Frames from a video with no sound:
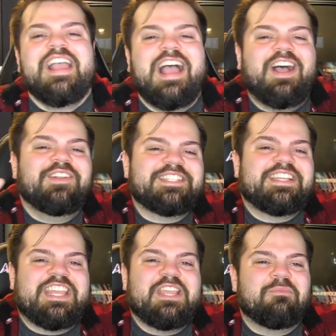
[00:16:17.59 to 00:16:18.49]
How does he
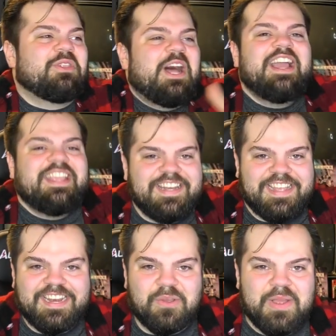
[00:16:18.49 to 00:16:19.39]
keep lying and
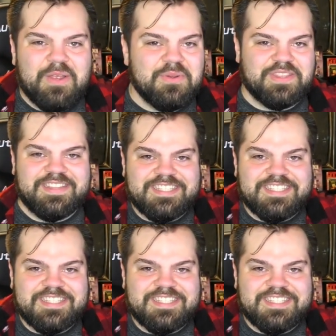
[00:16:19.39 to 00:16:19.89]
getting away with it?